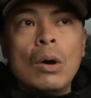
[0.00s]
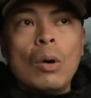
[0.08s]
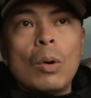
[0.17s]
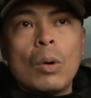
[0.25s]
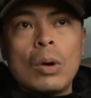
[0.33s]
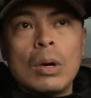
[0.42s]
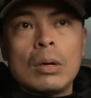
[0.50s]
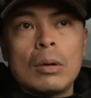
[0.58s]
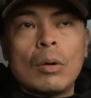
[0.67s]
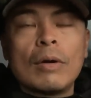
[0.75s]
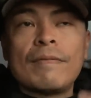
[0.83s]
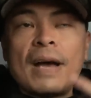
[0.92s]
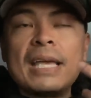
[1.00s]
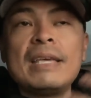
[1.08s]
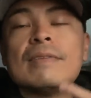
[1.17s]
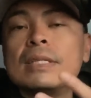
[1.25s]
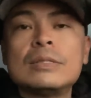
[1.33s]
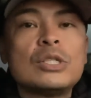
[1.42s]
Or if I
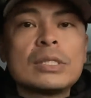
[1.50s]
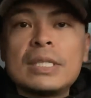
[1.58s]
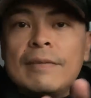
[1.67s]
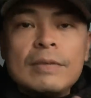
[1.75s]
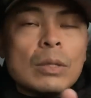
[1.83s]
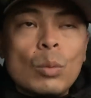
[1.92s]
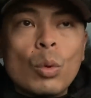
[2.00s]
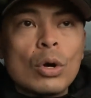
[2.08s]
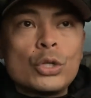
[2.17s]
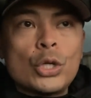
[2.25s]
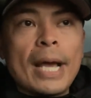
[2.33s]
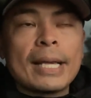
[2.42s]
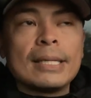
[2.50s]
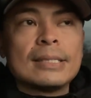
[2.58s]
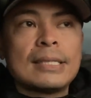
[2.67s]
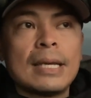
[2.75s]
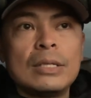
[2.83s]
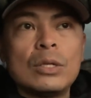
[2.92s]
even the word tracking, it
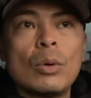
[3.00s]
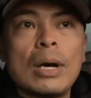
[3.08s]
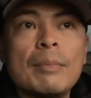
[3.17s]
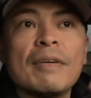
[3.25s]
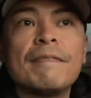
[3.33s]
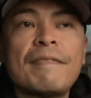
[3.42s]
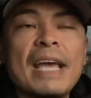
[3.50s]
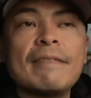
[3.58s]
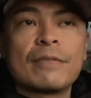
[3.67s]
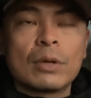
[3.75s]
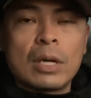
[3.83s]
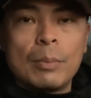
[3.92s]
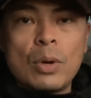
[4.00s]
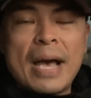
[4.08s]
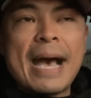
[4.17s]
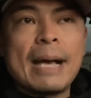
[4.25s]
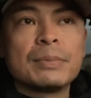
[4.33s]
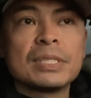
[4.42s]
said, you know what, I'm gonna fight for a couple
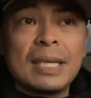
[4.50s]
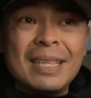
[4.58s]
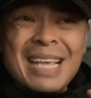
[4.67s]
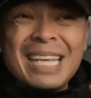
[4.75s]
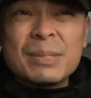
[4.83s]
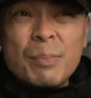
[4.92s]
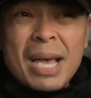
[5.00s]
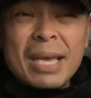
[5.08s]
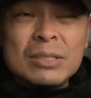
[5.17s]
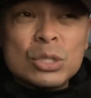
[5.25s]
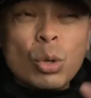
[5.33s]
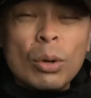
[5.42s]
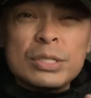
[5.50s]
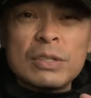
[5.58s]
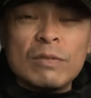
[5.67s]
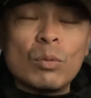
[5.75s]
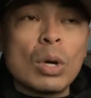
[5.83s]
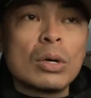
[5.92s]
apps, and that's my choice
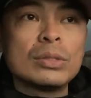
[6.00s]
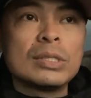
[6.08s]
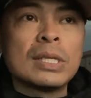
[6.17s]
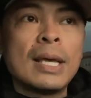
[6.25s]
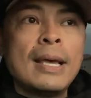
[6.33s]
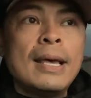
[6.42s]
of words.